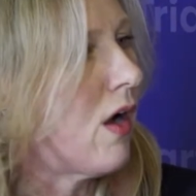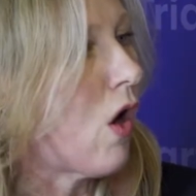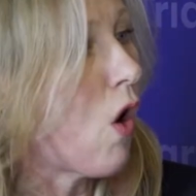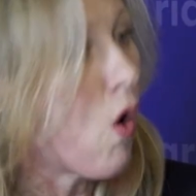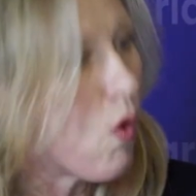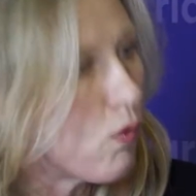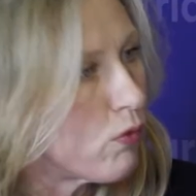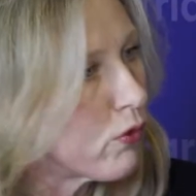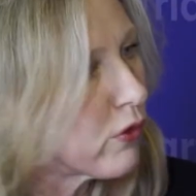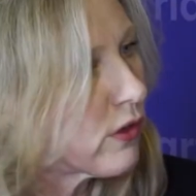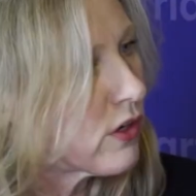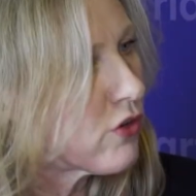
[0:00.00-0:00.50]

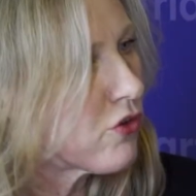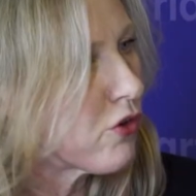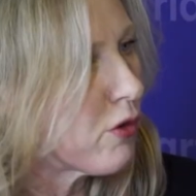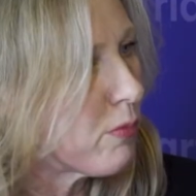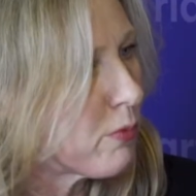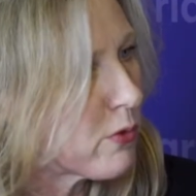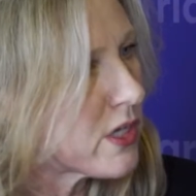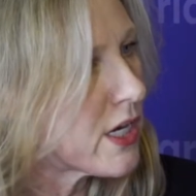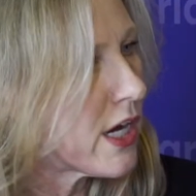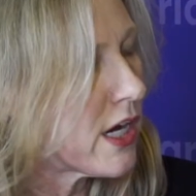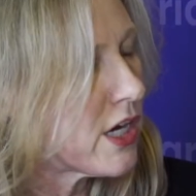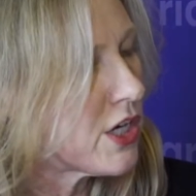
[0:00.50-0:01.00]

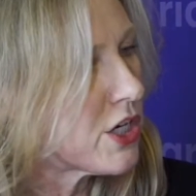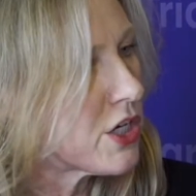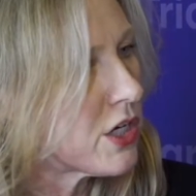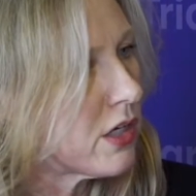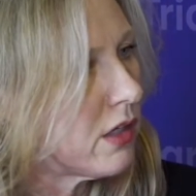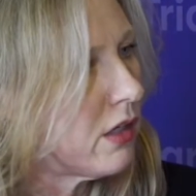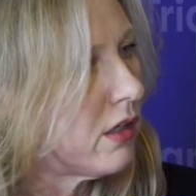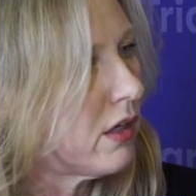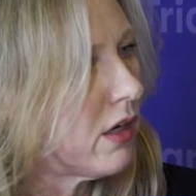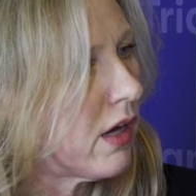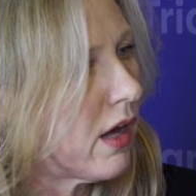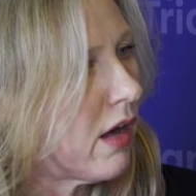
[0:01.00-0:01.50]

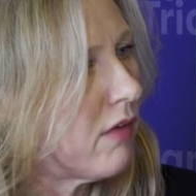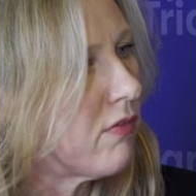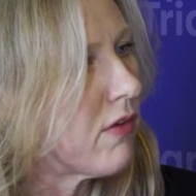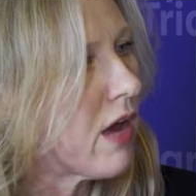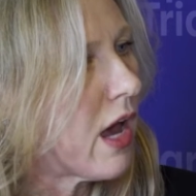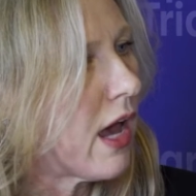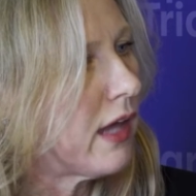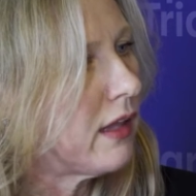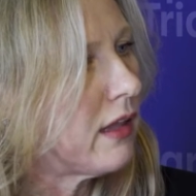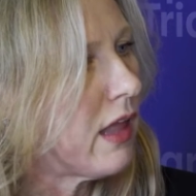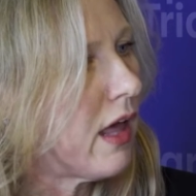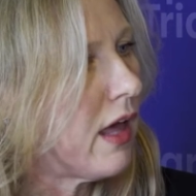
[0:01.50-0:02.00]
overinterpretation of
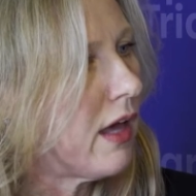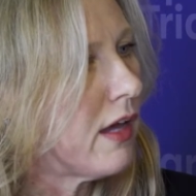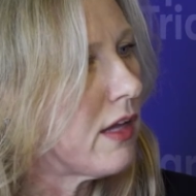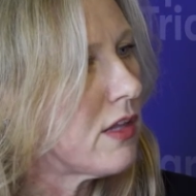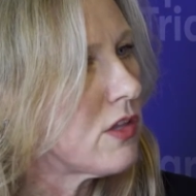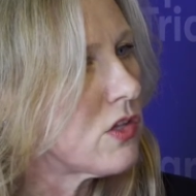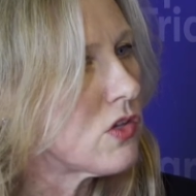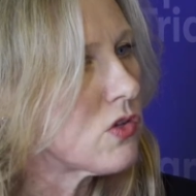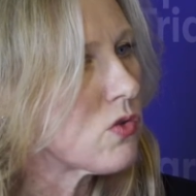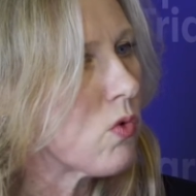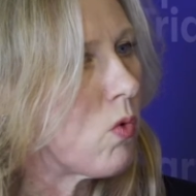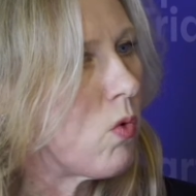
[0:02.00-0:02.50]

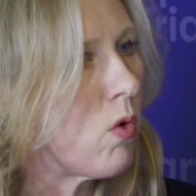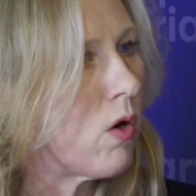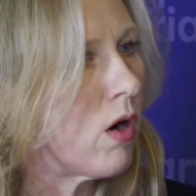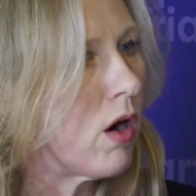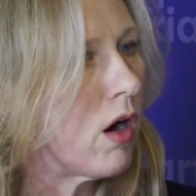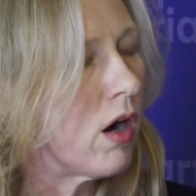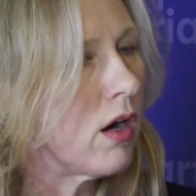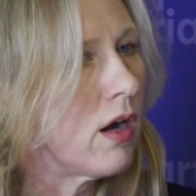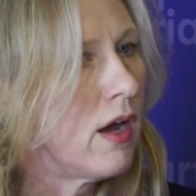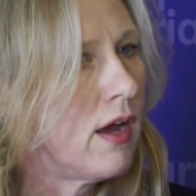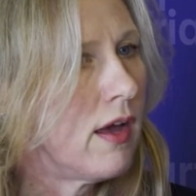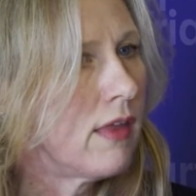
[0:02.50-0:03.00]
guidelines,
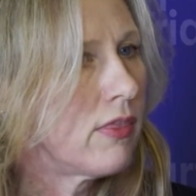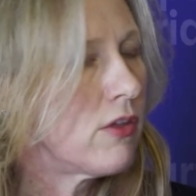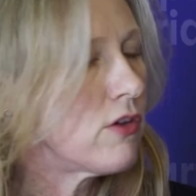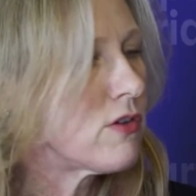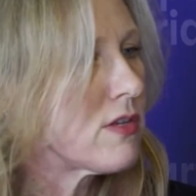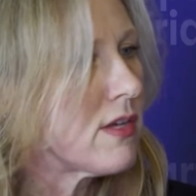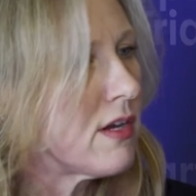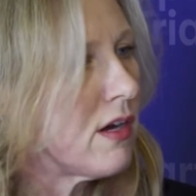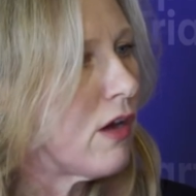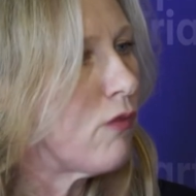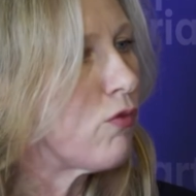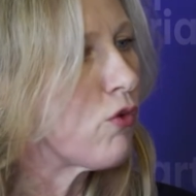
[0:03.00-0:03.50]
or
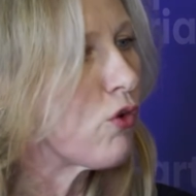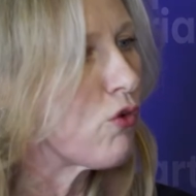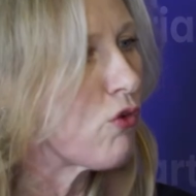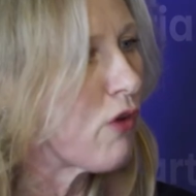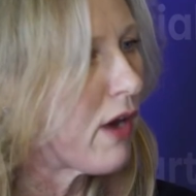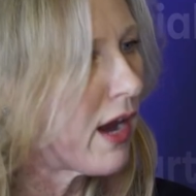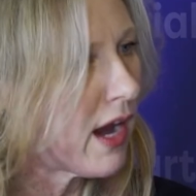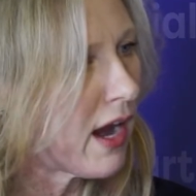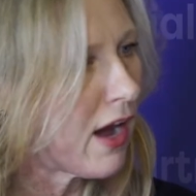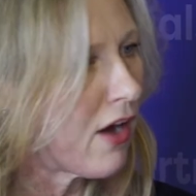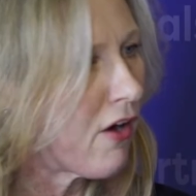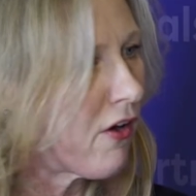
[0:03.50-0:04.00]
there's enough
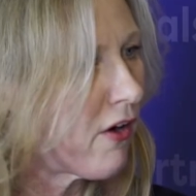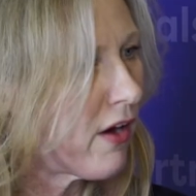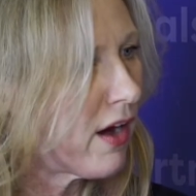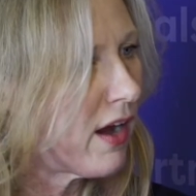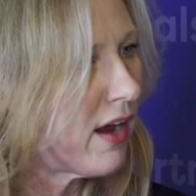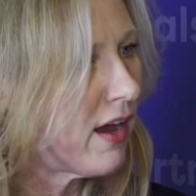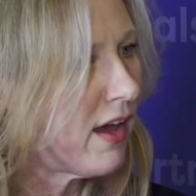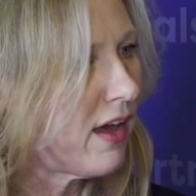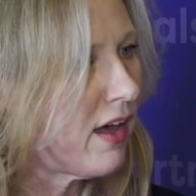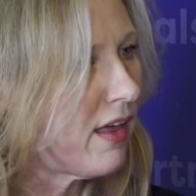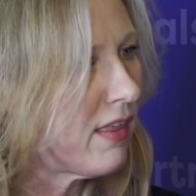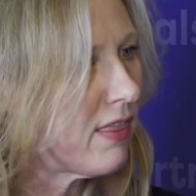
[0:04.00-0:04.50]
gray
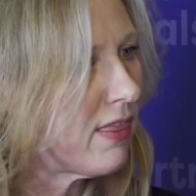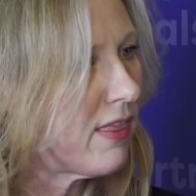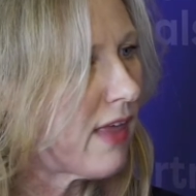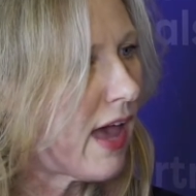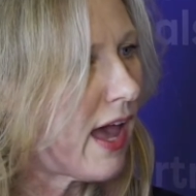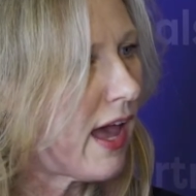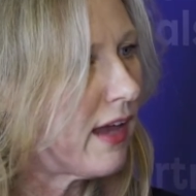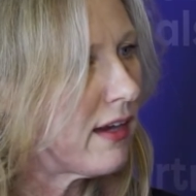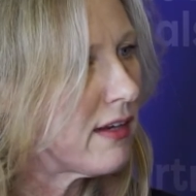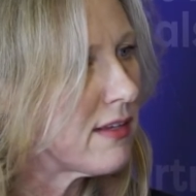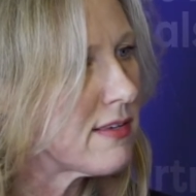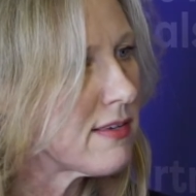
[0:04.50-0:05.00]
area
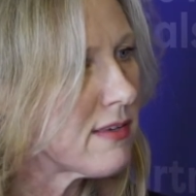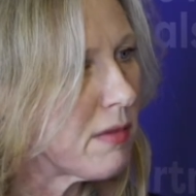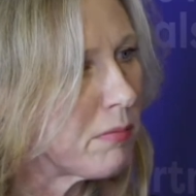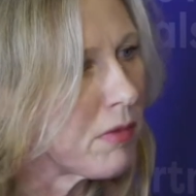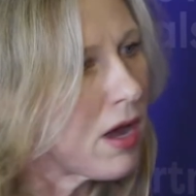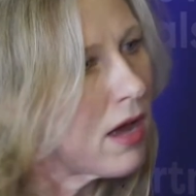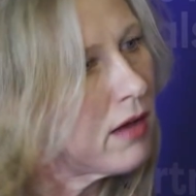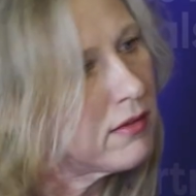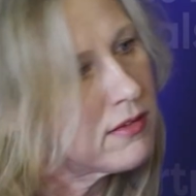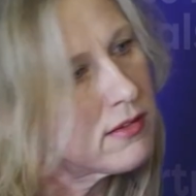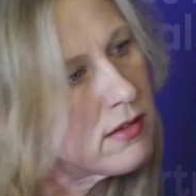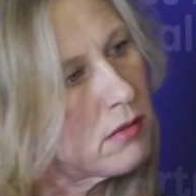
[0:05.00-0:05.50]
that
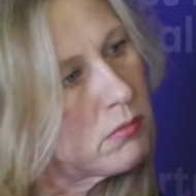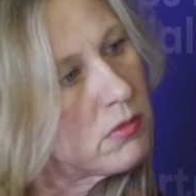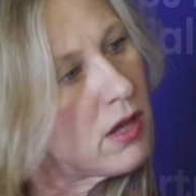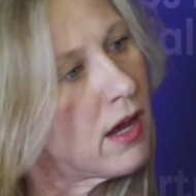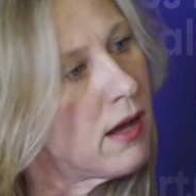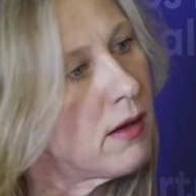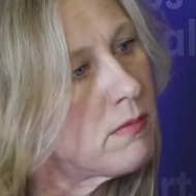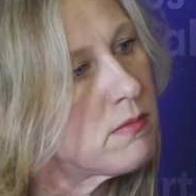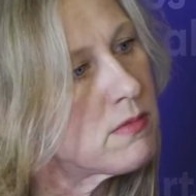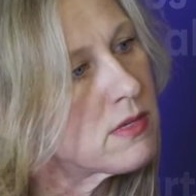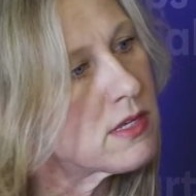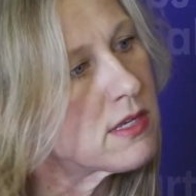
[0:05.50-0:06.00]

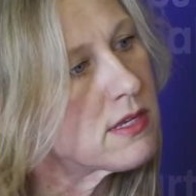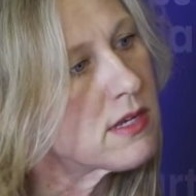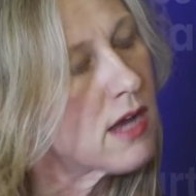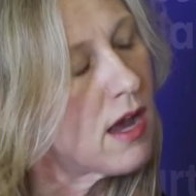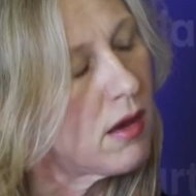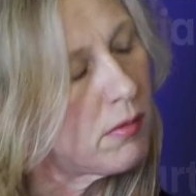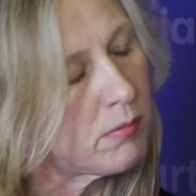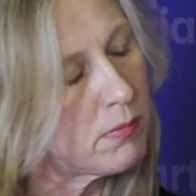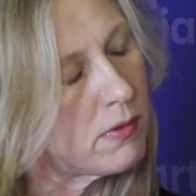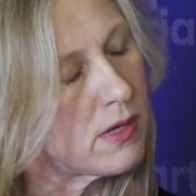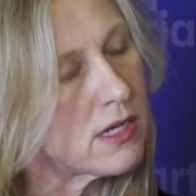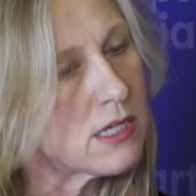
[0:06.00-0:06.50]
sometimes
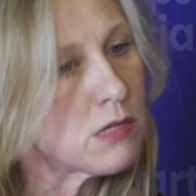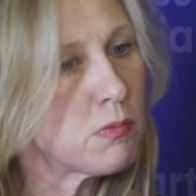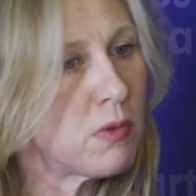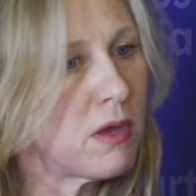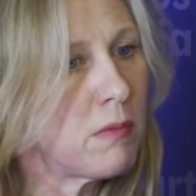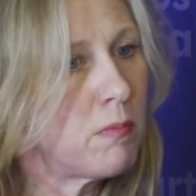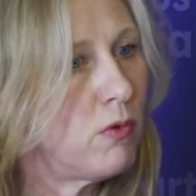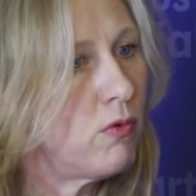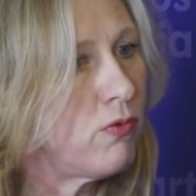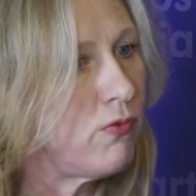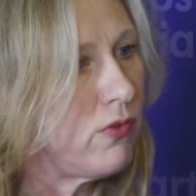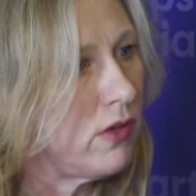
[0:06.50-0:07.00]

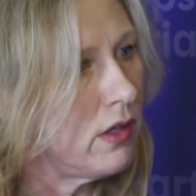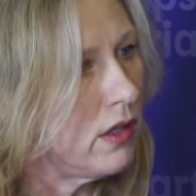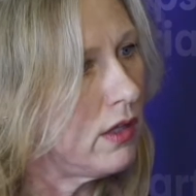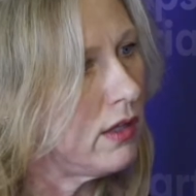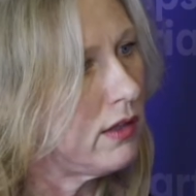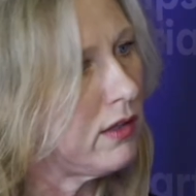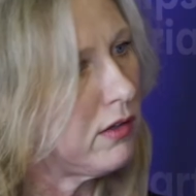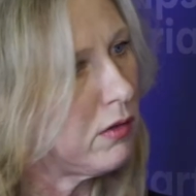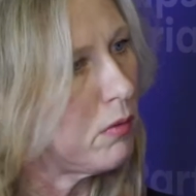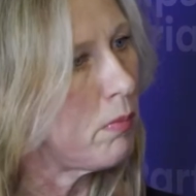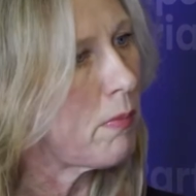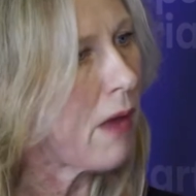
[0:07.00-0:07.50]
people feel a
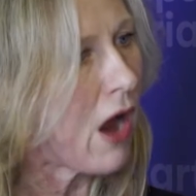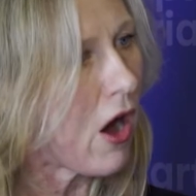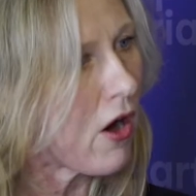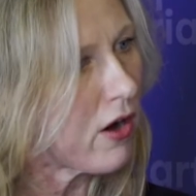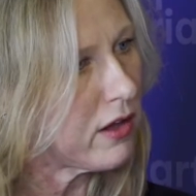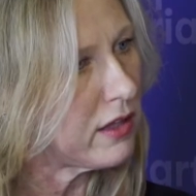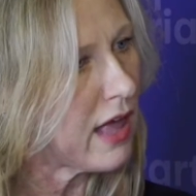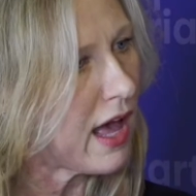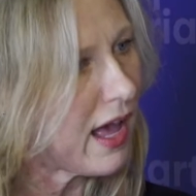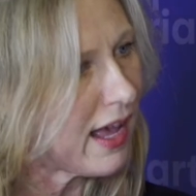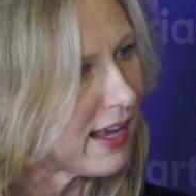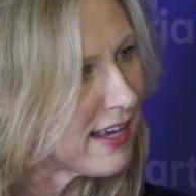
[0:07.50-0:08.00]
little
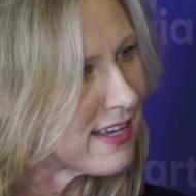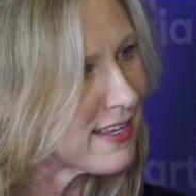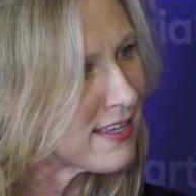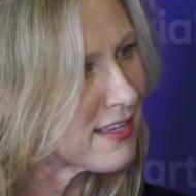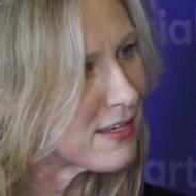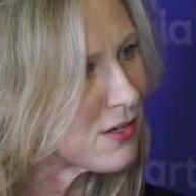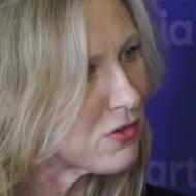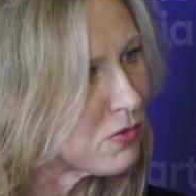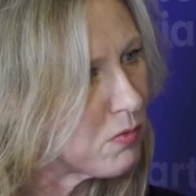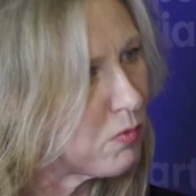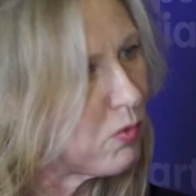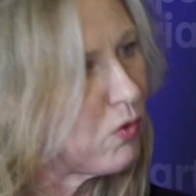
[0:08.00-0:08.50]

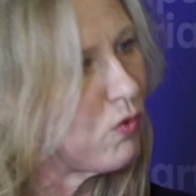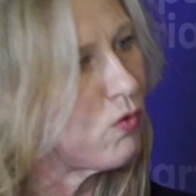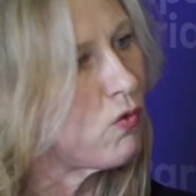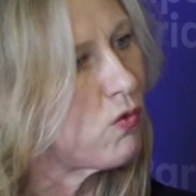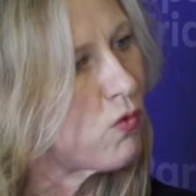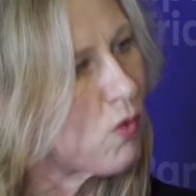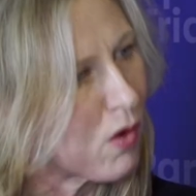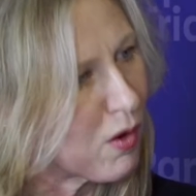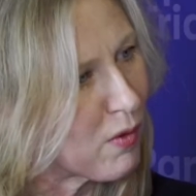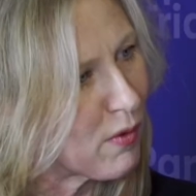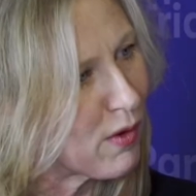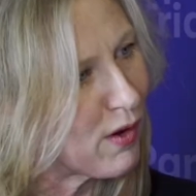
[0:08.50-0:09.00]
paralyzed to move
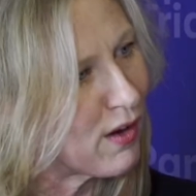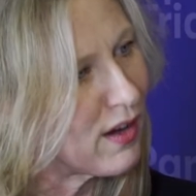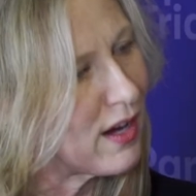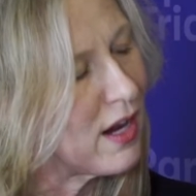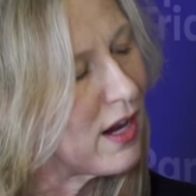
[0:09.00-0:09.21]
forward.